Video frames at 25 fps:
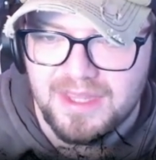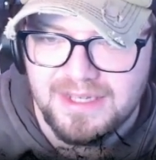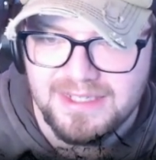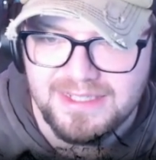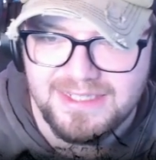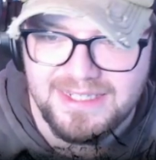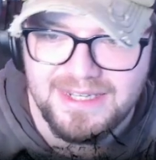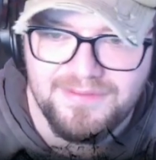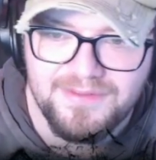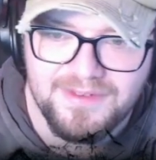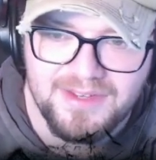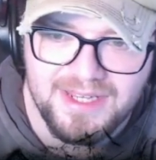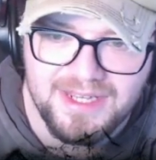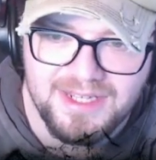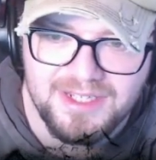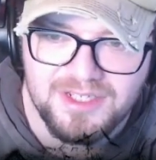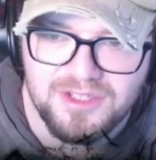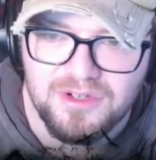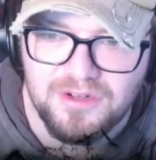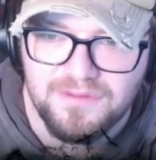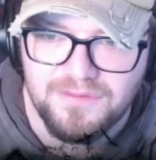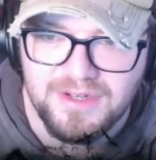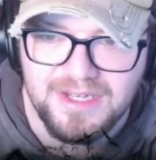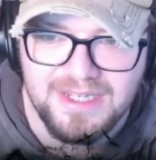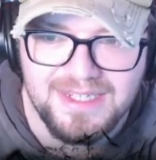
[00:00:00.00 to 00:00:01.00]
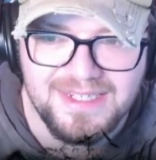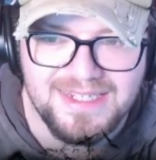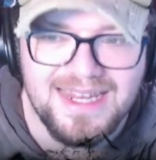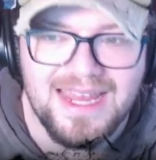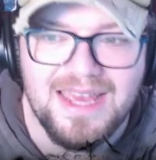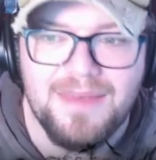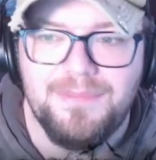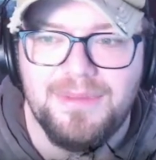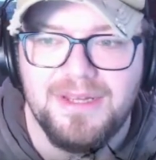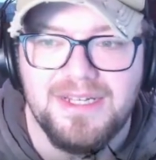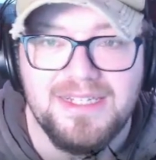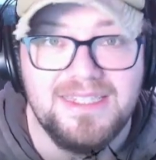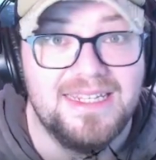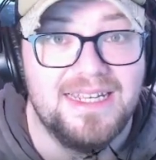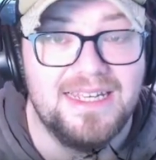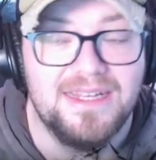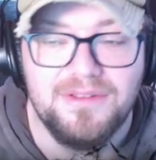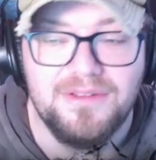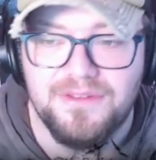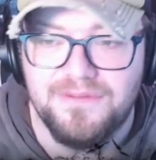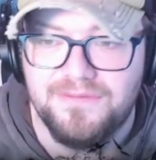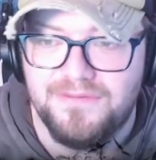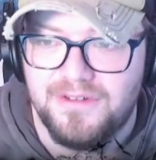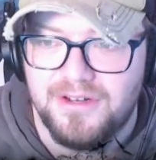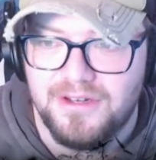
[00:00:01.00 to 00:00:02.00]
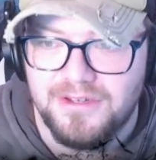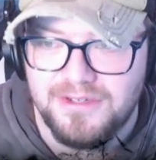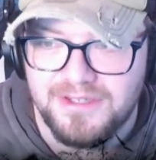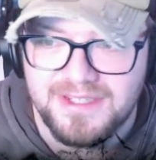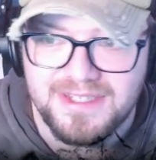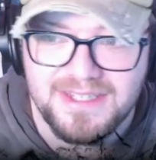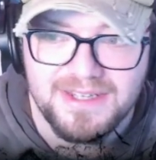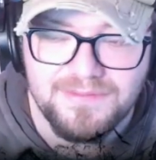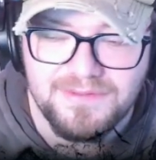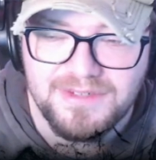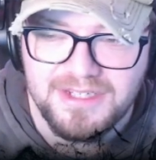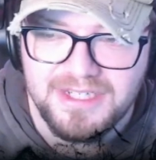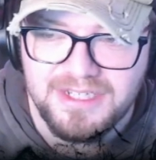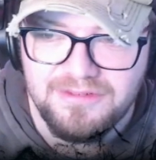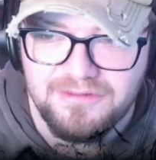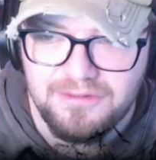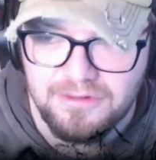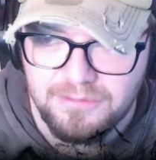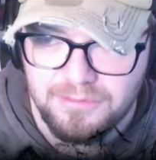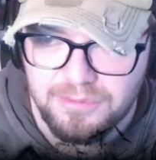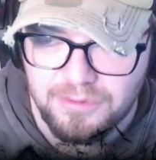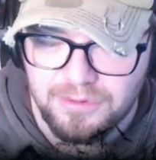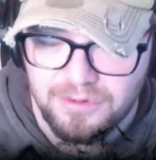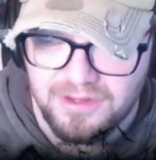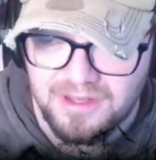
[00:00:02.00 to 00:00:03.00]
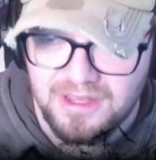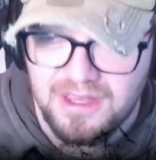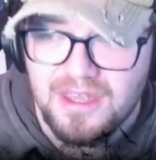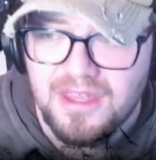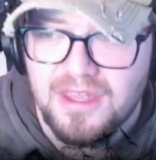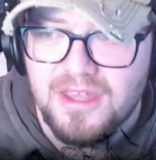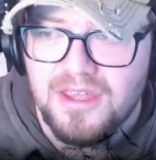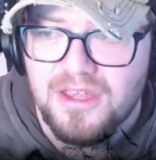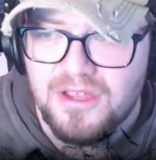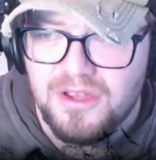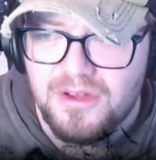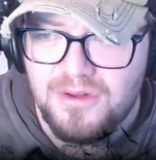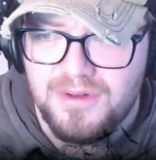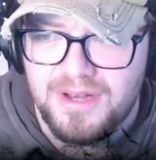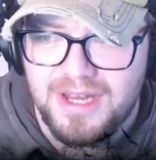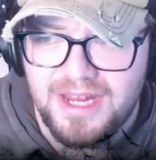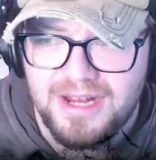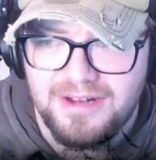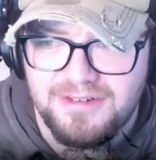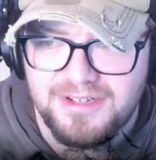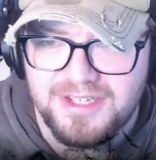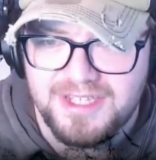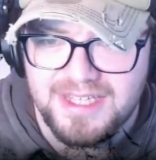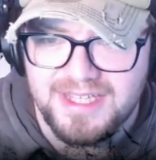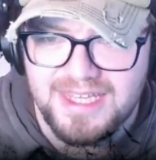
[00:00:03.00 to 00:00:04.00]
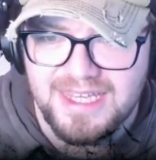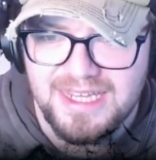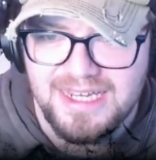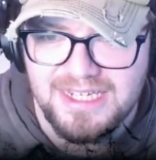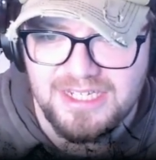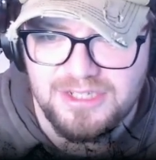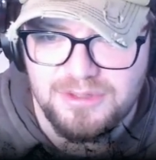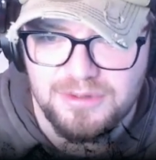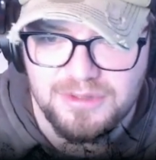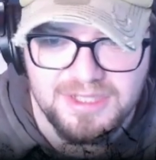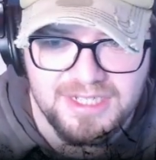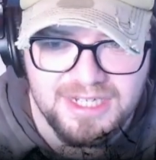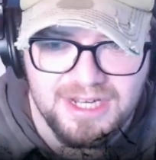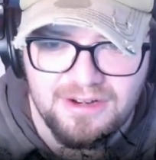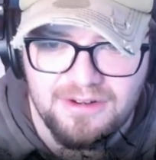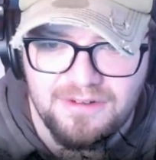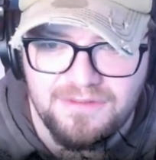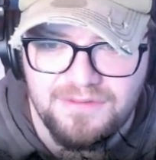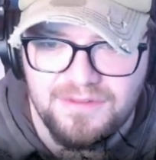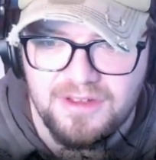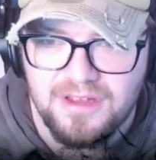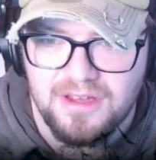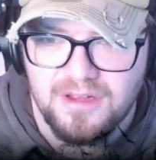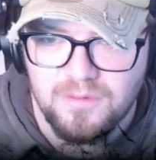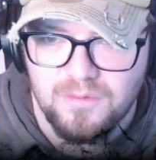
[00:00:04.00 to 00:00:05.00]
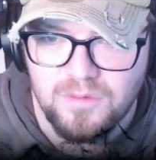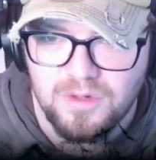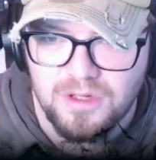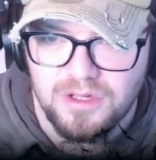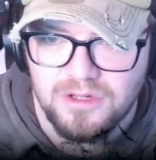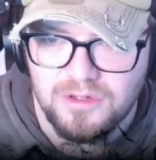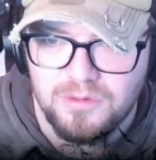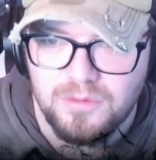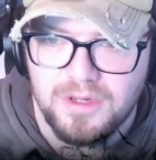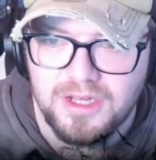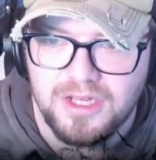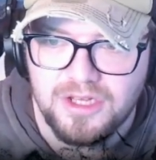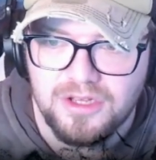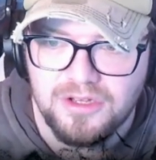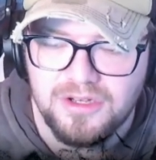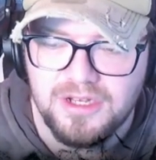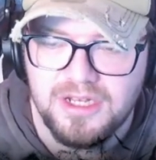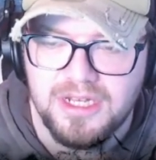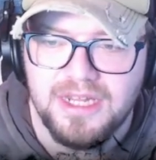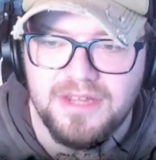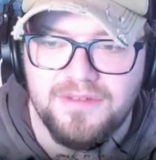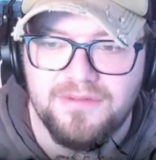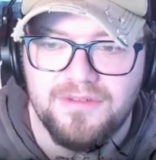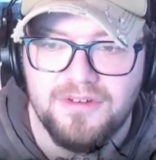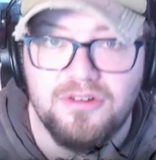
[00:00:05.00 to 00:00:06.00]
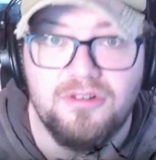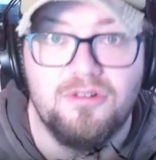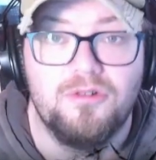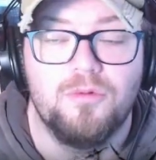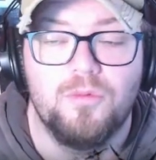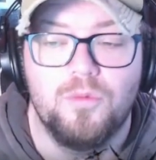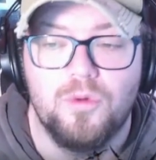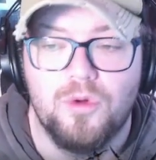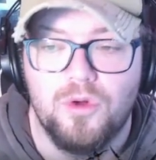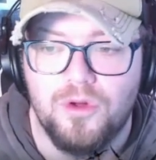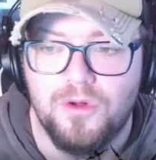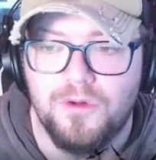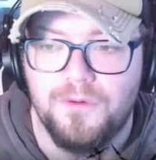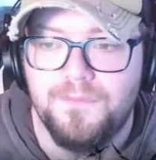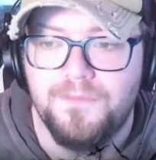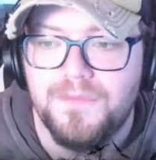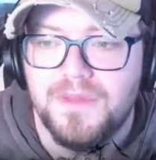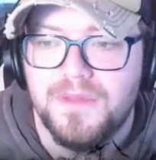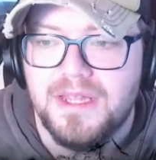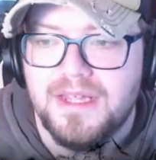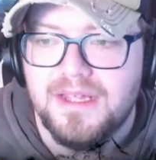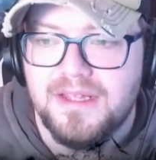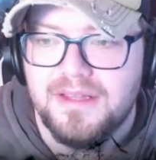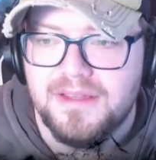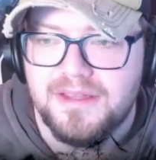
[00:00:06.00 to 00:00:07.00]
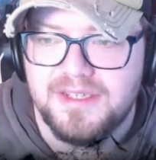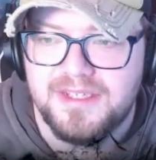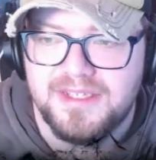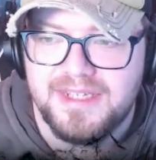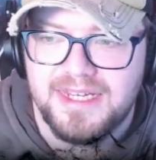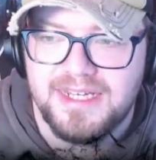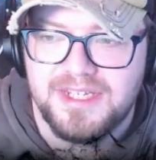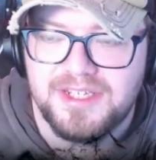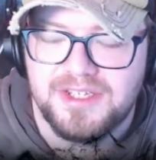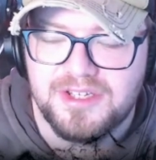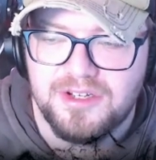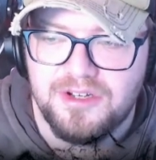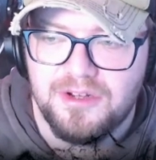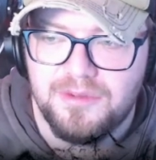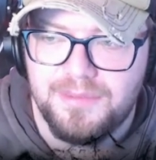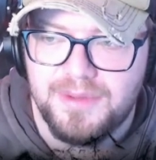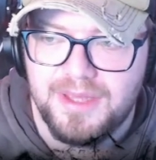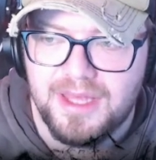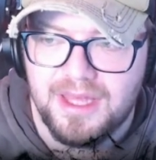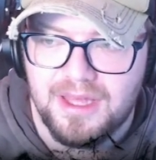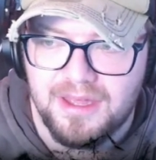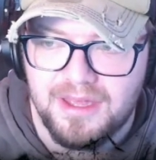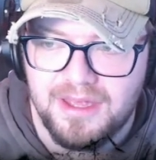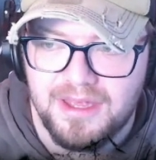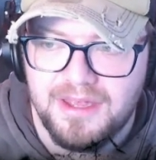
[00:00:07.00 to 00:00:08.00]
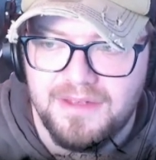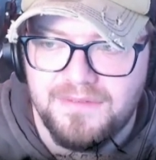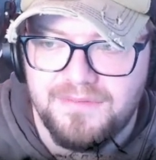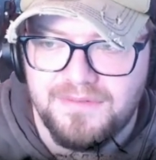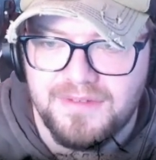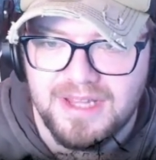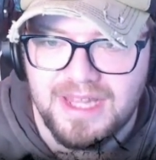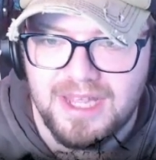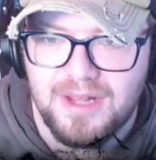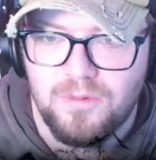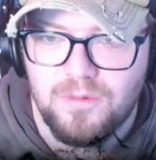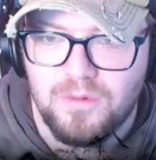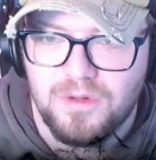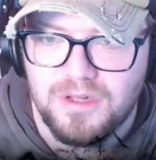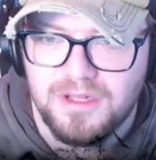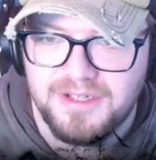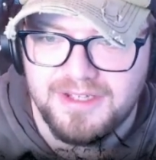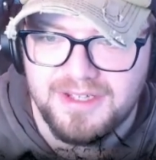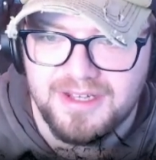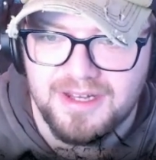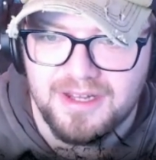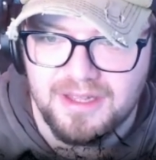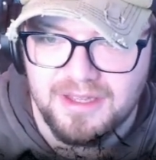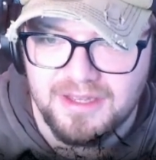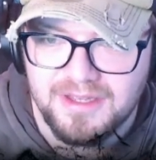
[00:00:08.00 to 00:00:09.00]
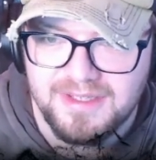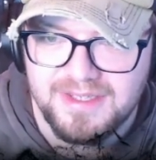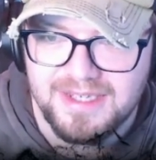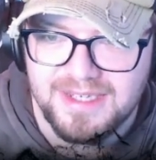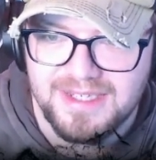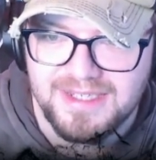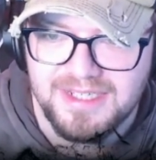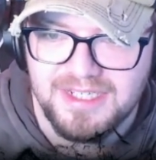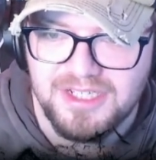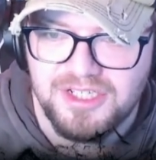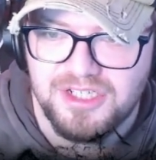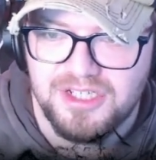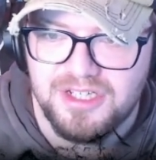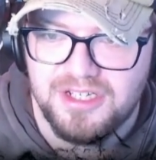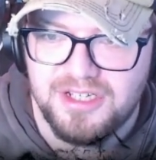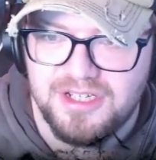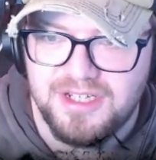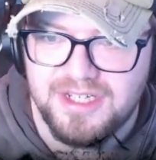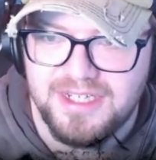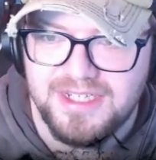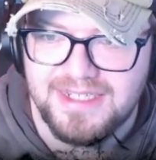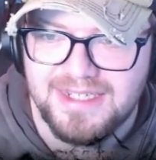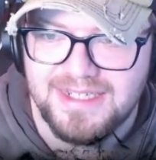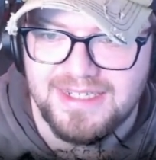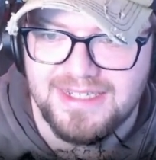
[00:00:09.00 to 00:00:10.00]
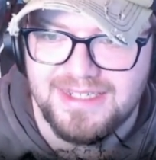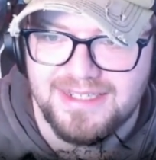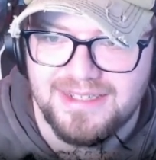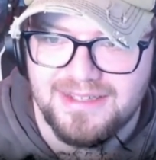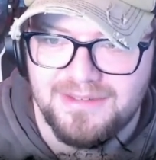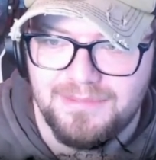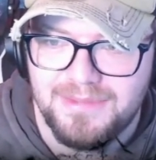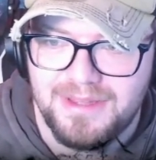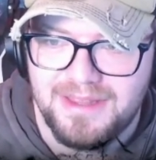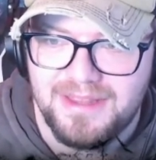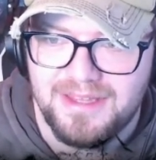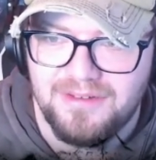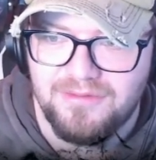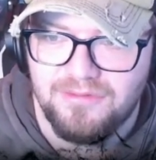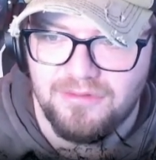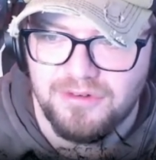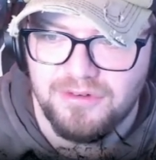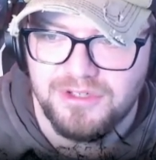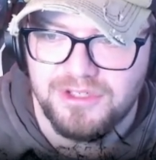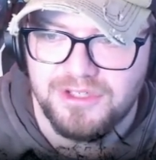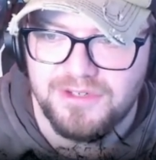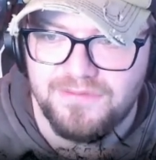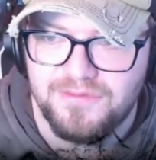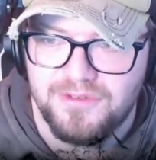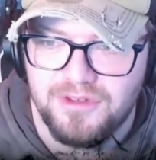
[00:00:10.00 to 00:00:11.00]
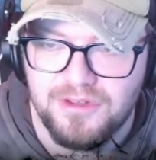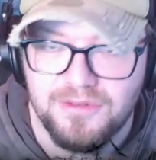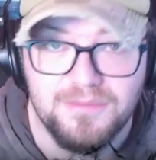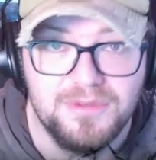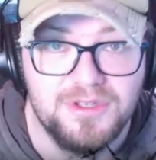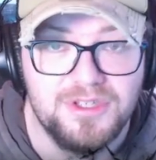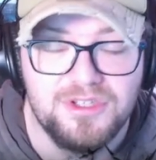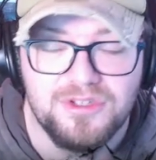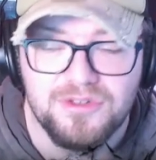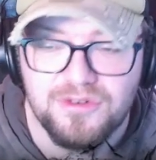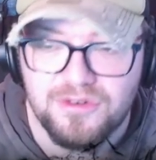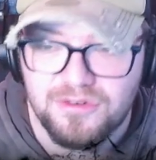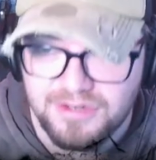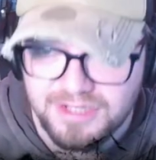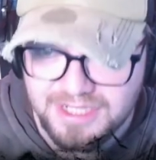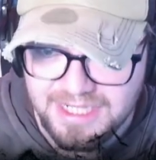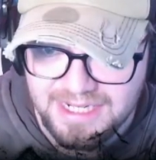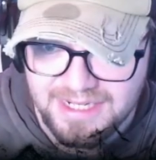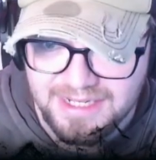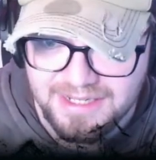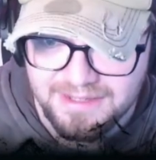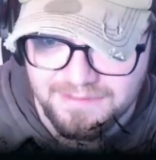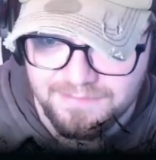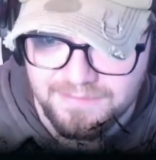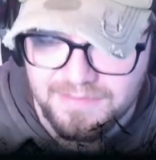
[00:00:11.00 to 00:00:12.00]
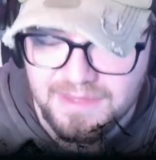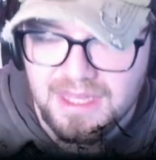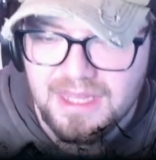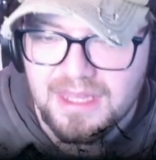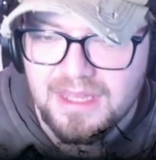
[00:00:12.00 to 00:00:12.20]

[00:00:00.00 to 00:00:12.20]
Stephen King's novel is an epic tale that follows a 17-year-old boy who inherits the keys to a terrifying world where good and evil are at war. The stakes could not be higher for that world and ours as he journeys into the mythic roots of human storytelling.